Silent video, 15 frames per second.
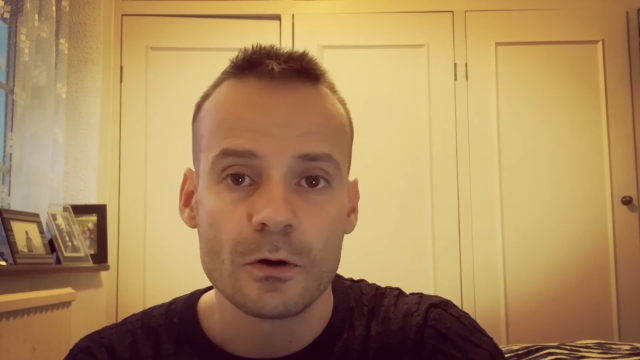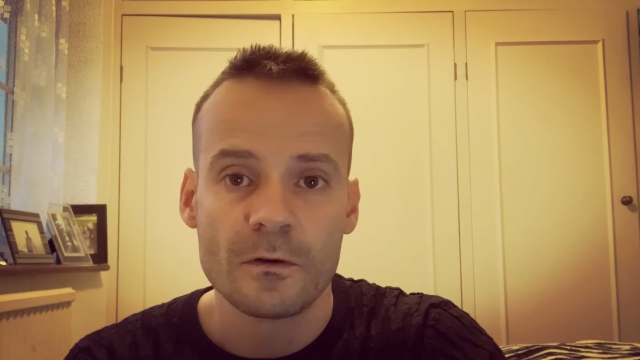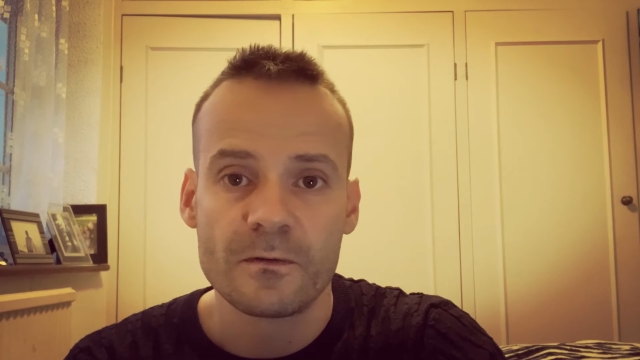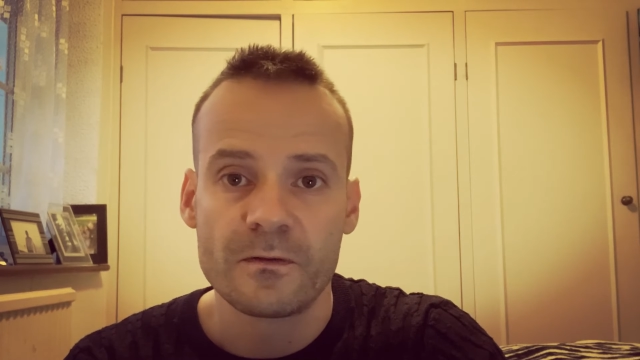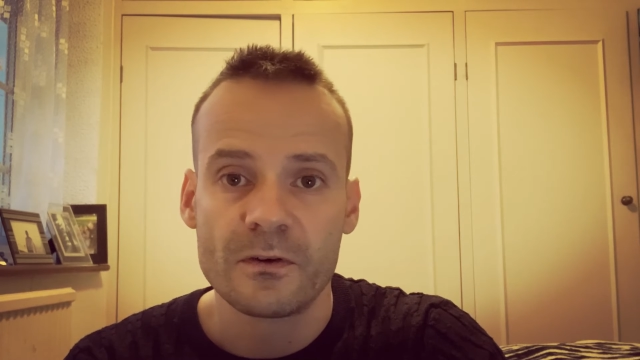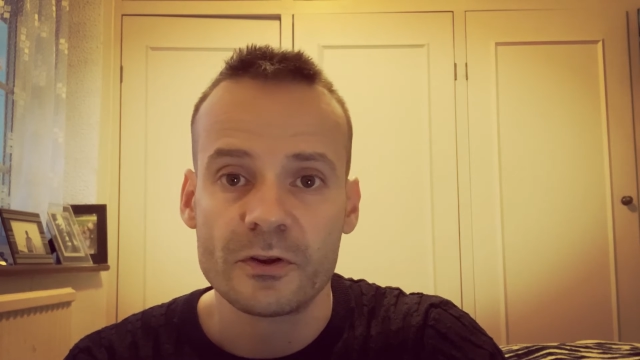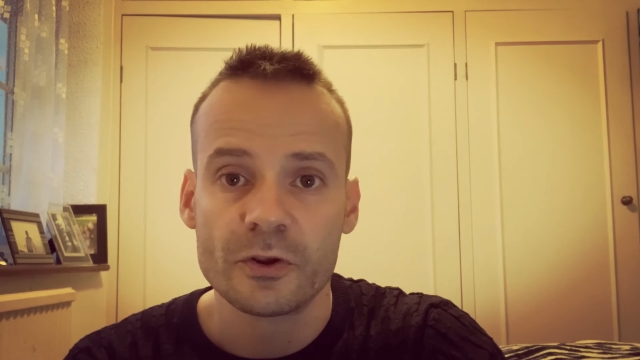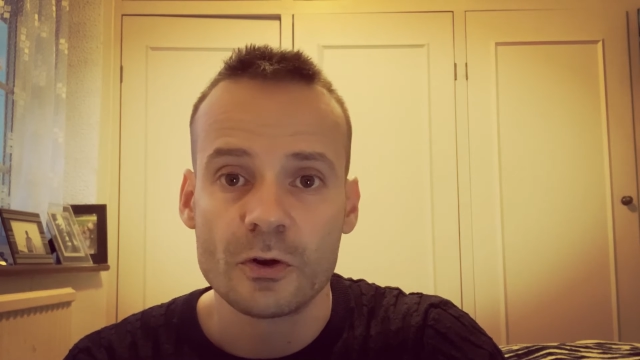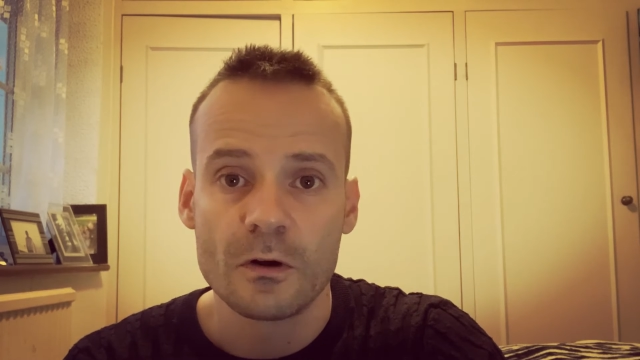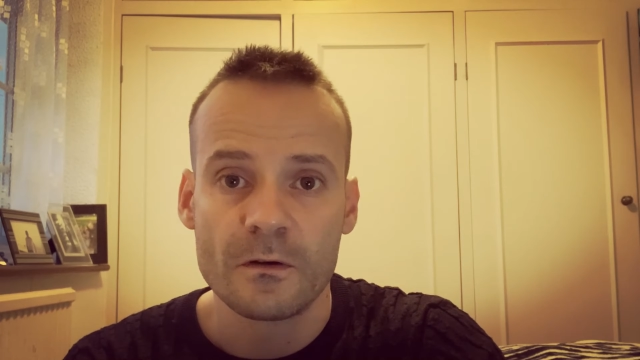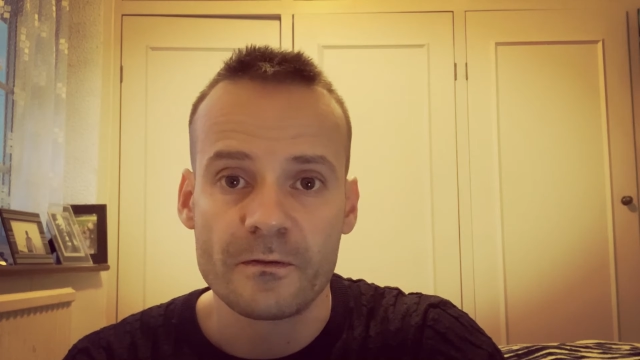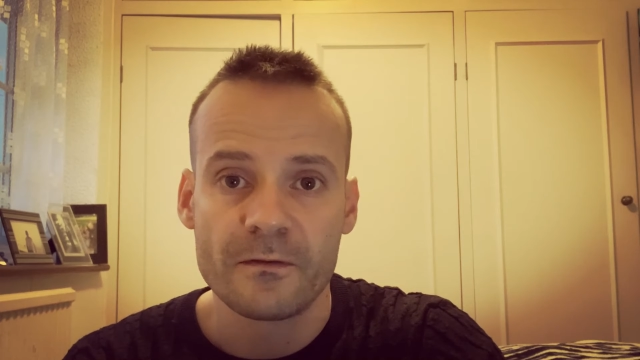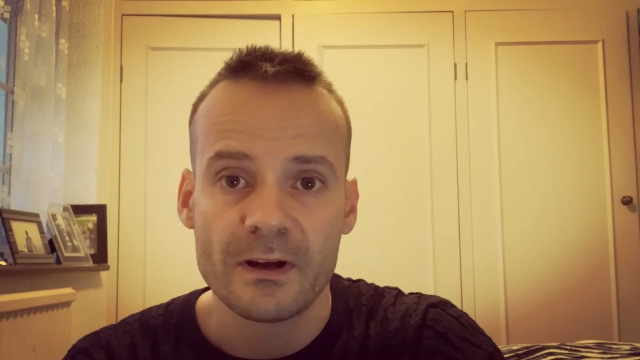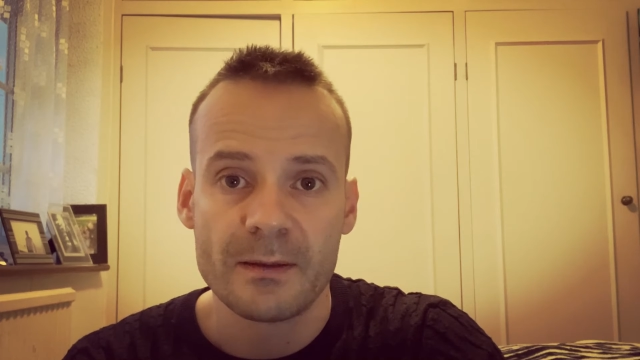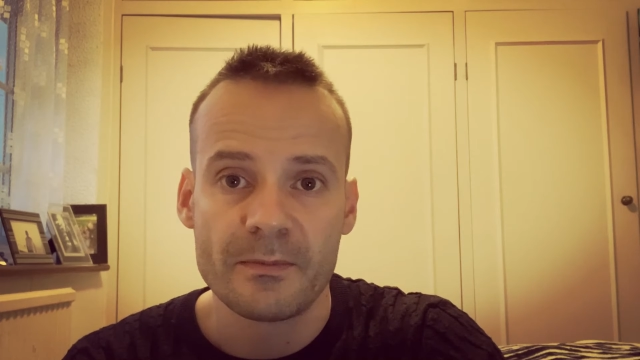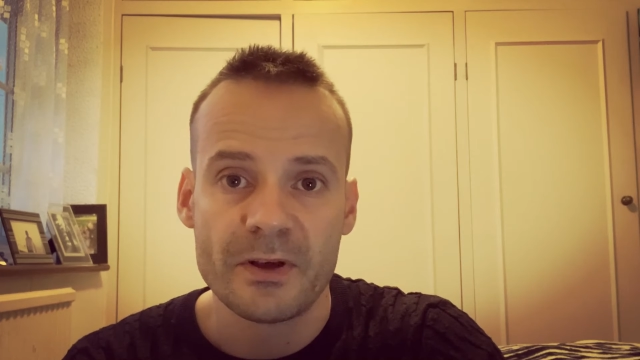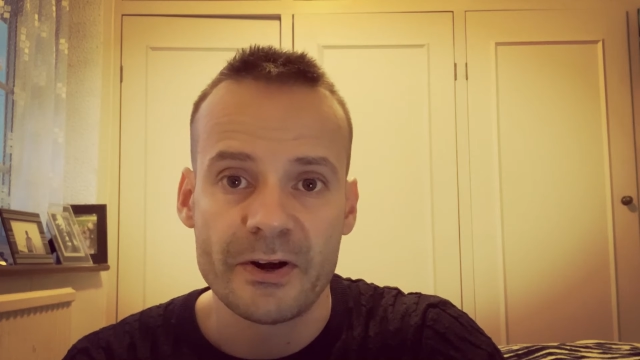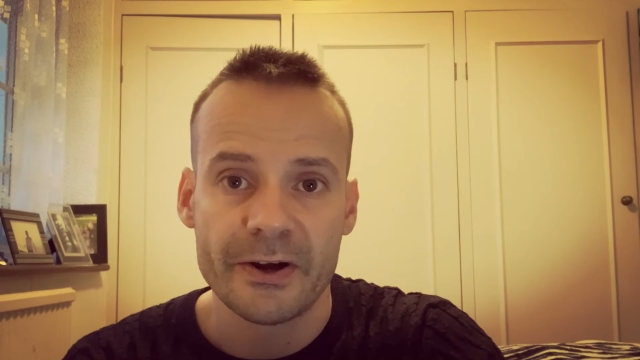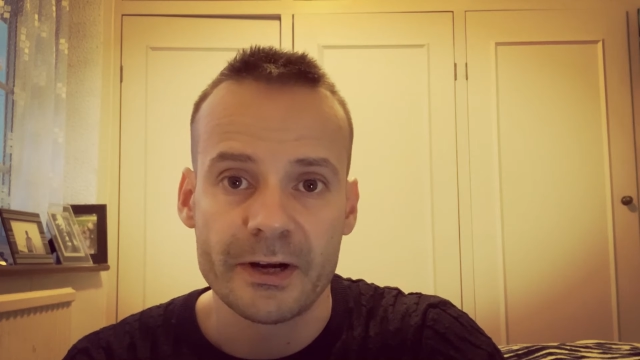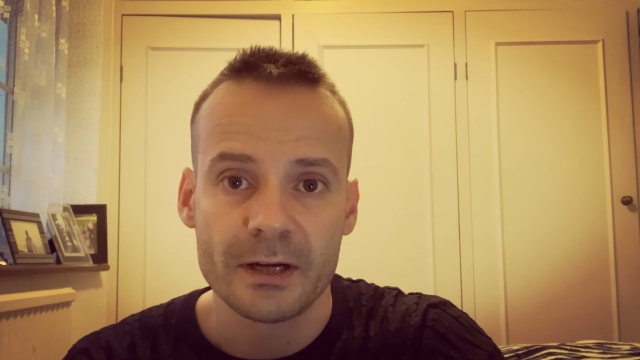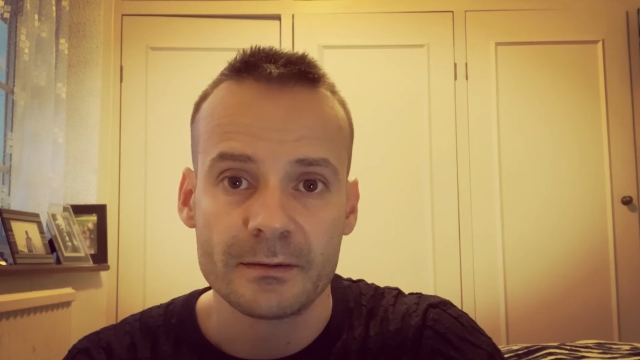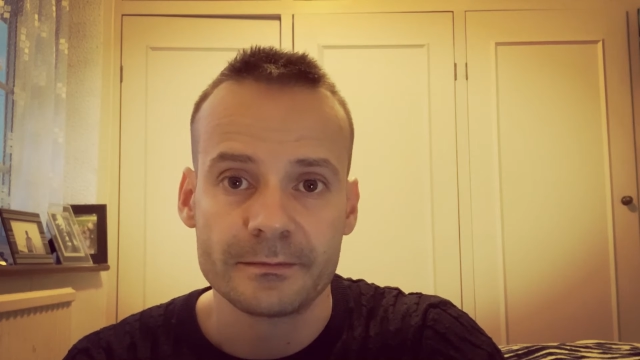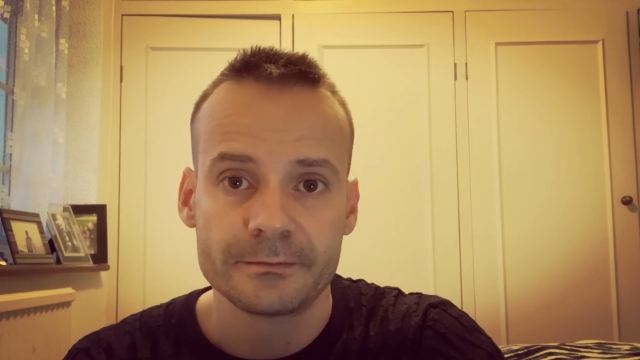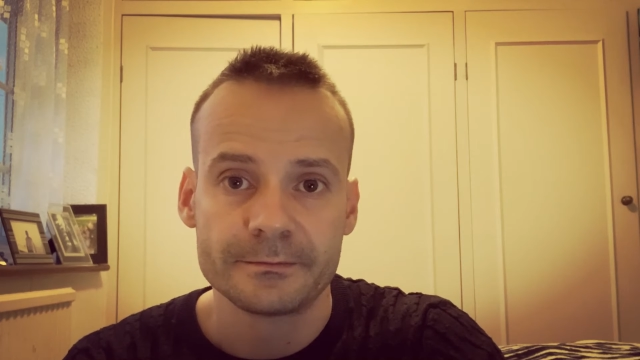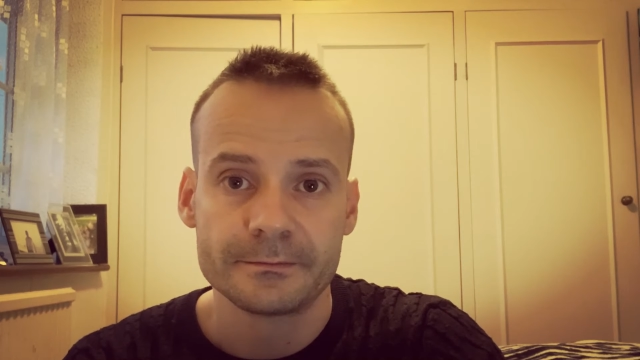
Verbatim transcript: of North America.